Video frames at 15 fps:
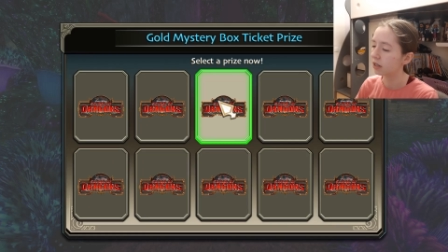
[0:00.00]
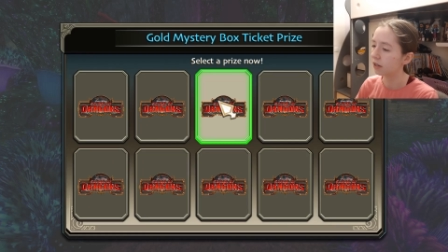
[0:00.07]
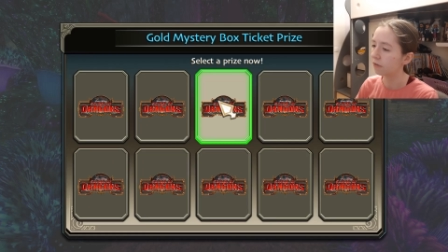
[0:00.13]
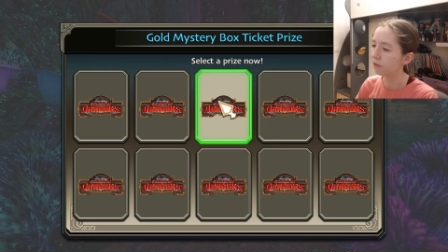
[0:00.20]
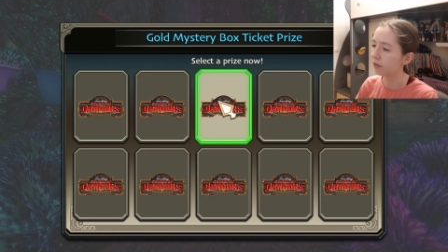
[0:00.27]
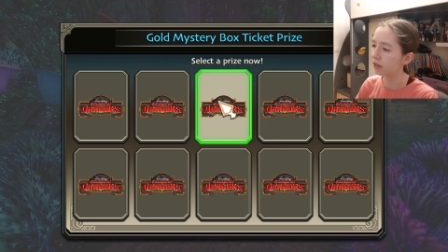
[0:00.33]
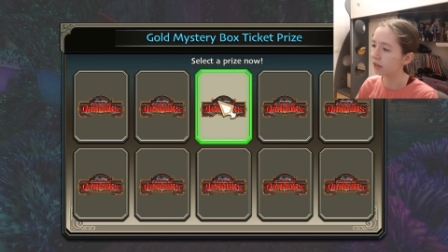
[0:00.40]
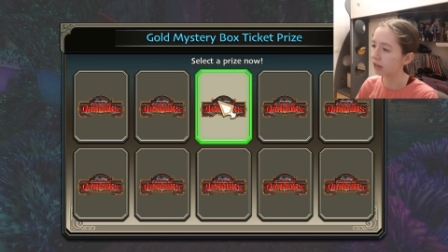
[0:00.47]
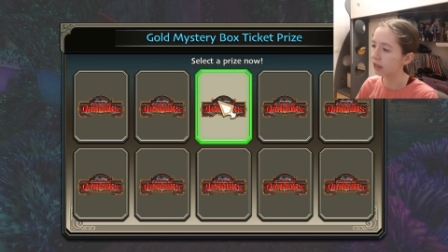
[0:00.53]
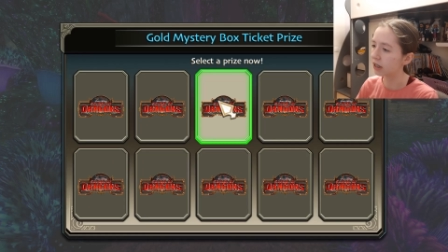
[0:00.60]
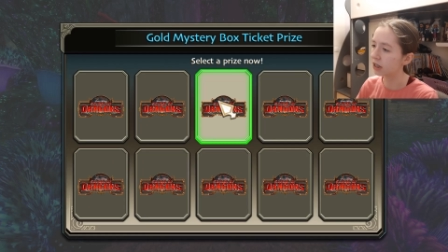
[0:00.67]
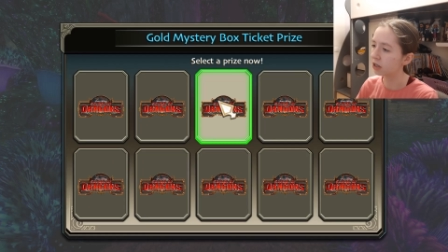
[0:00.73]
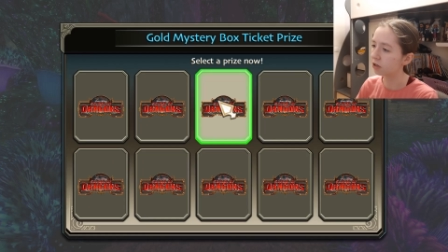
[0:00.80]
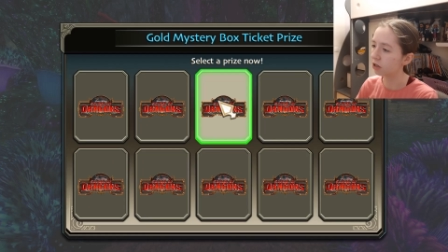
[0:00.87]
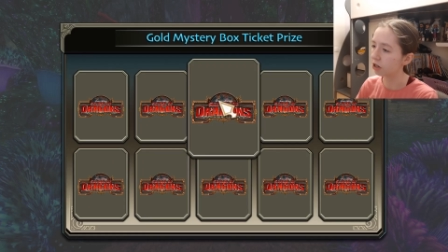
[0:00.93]
if it's a
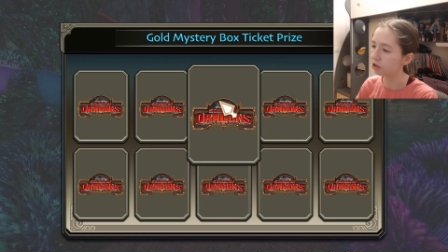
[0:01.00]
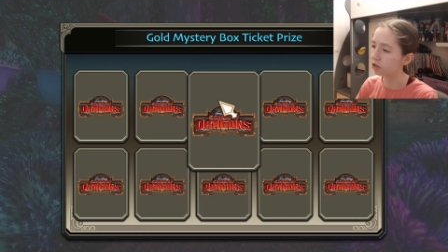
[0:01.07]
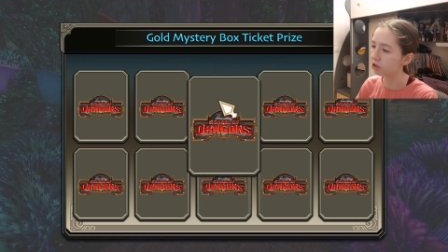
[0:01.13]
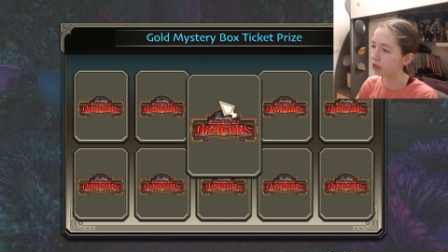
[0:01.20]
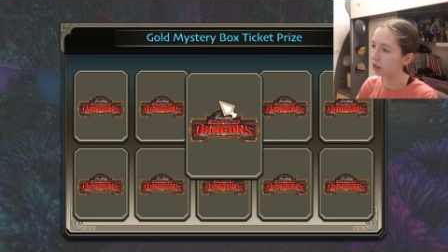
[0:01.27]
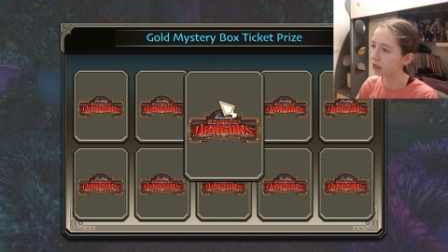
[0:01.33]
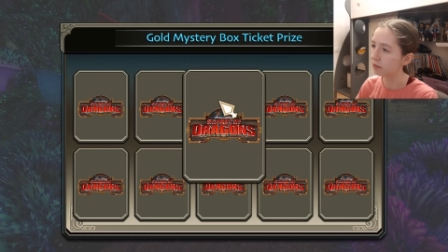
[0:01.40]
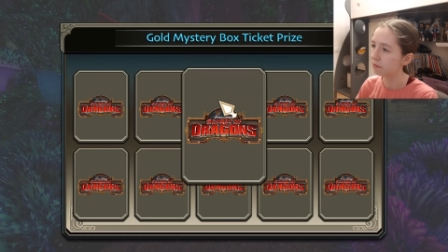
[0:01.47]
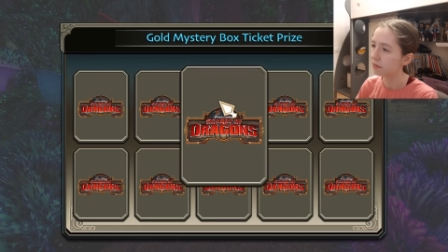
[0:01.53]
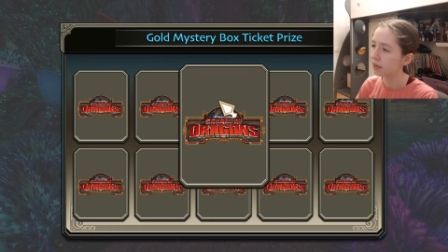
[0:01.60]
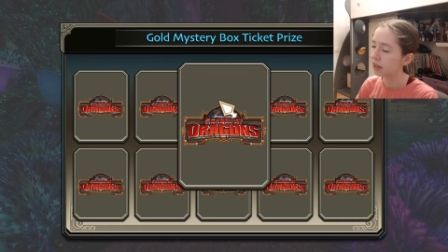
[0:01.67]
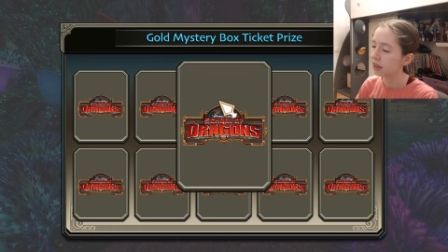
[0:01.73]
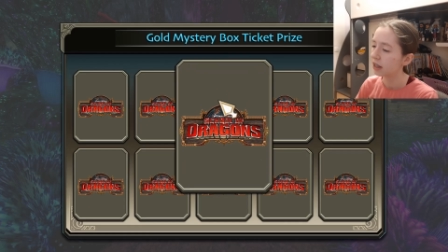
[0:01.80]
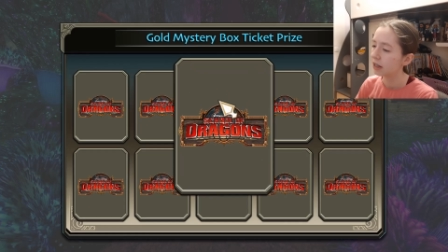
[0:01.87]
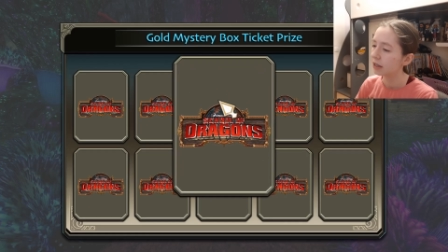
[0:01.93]
he or a she
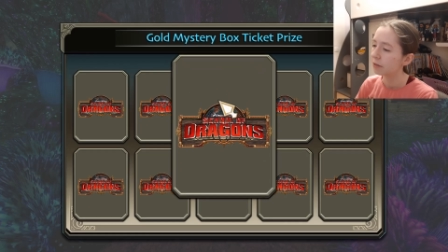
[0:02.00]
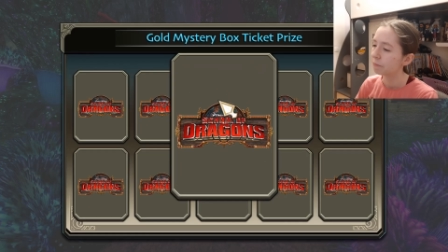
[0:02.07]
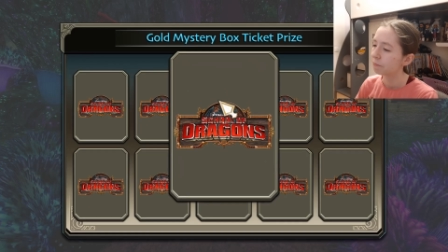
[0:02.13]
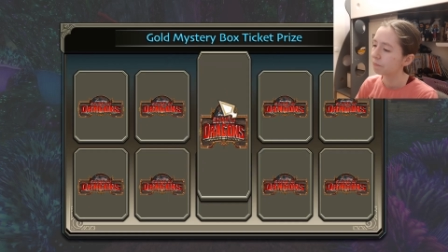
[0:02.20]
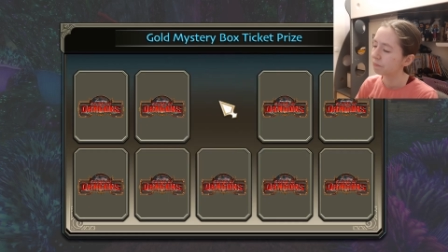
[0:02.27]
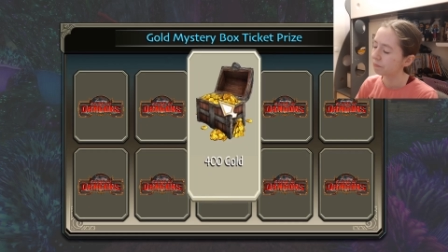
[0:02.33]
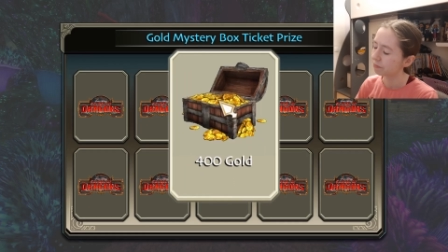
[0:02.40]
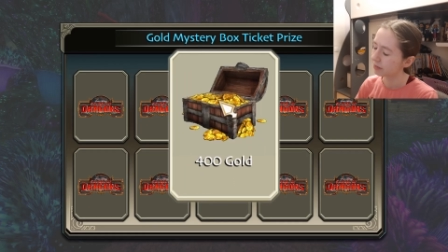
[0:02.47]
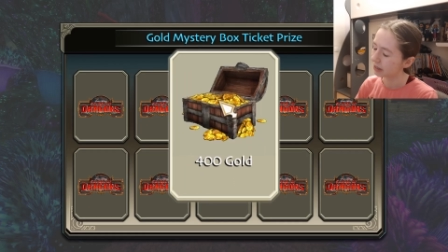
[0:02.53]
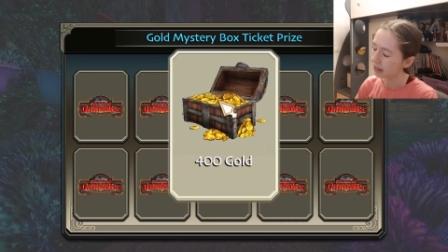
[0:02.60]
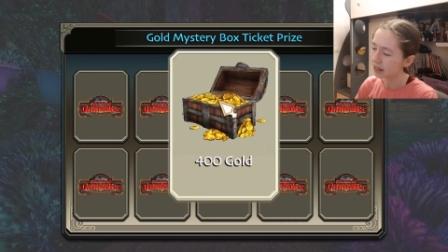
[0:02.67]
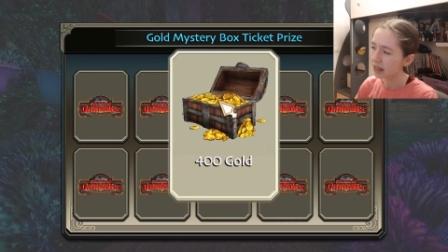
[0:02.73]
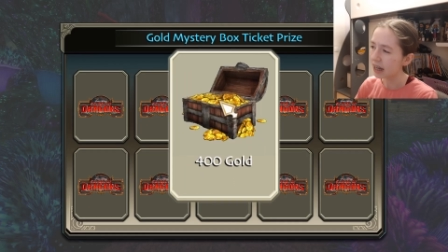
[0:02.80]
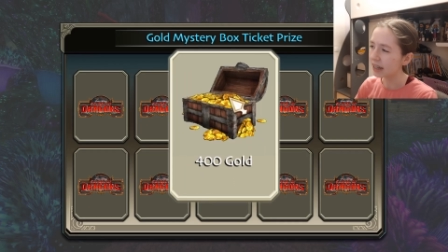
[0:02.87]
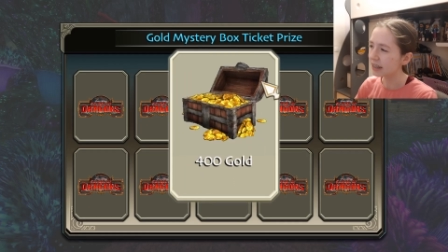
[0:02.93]

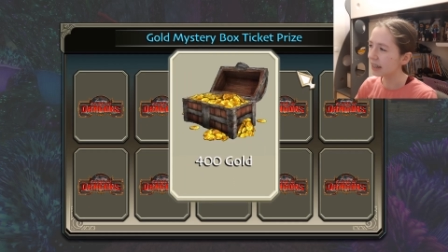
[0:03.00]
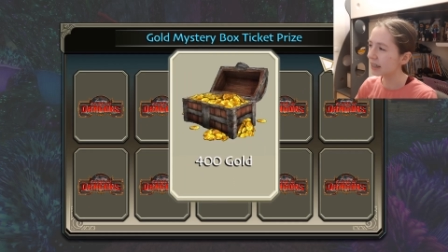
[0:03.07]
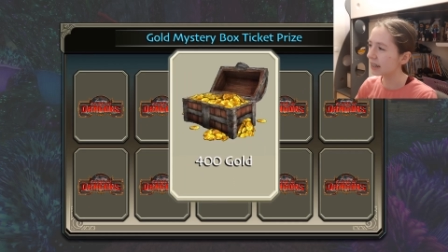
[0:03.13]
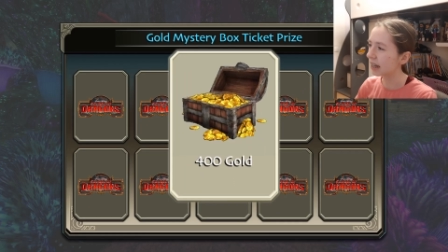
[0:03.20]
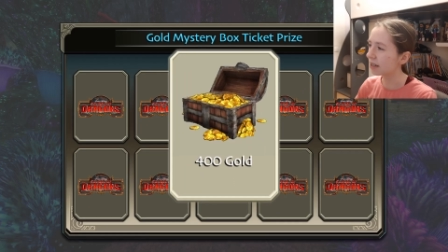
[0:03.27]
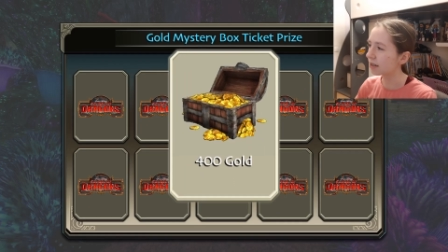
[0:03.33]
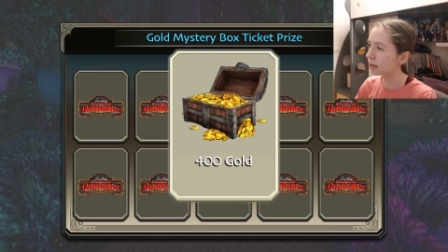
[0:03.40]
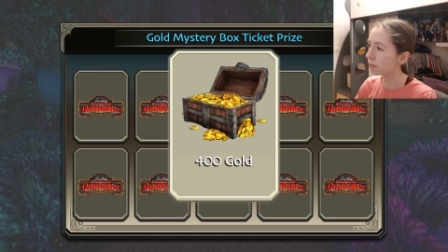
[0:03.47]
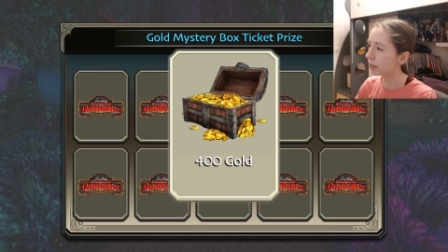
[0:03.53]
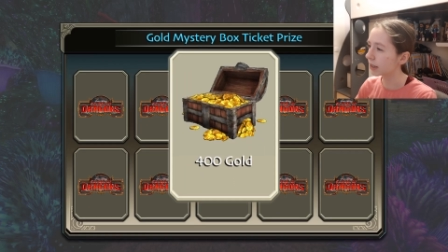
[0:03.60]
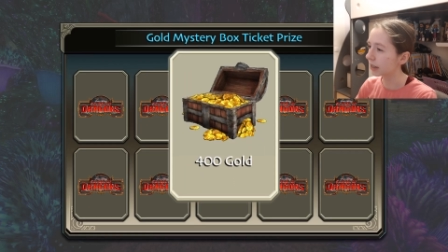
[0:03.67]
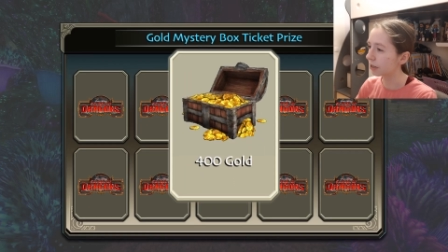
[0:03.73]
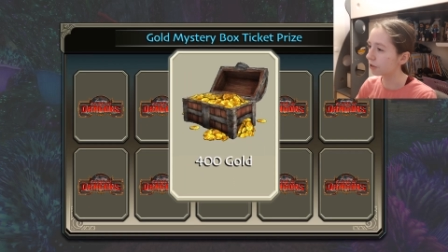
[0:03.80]
I think that's something